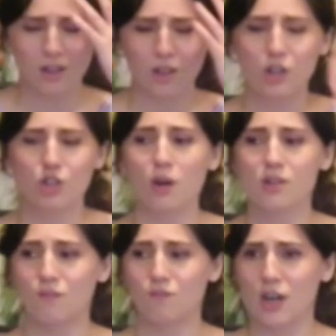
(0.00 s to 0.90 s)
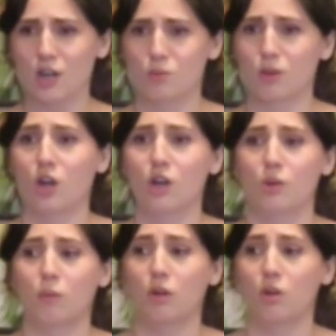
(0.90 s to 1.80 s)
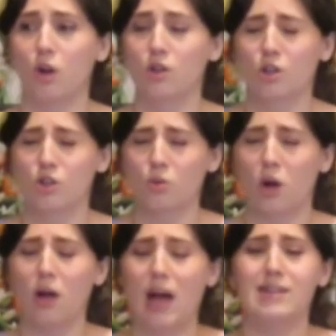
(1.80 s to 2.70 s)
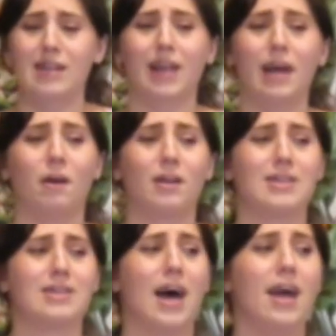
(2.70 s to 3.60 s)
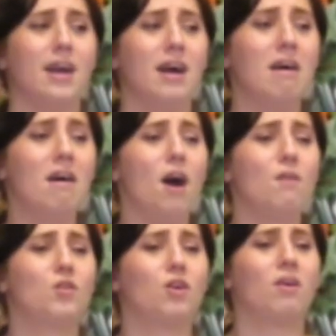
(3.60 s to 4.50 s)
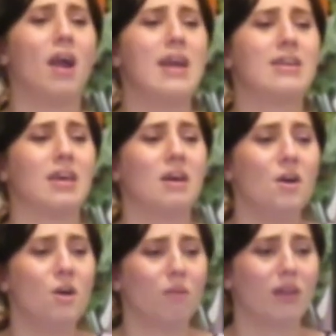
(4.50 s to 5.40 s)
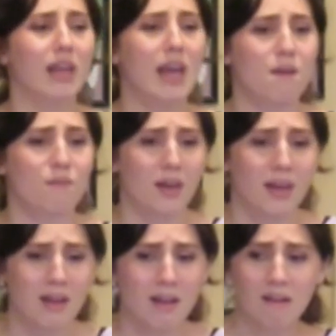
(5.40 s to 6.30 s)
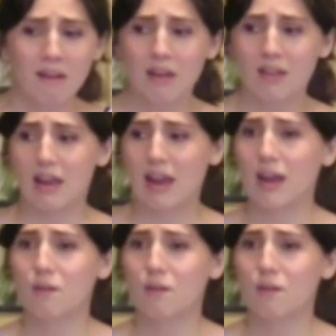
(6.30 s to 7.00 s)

tingling toes and fingers returned to control as they led on a sign of great relief. They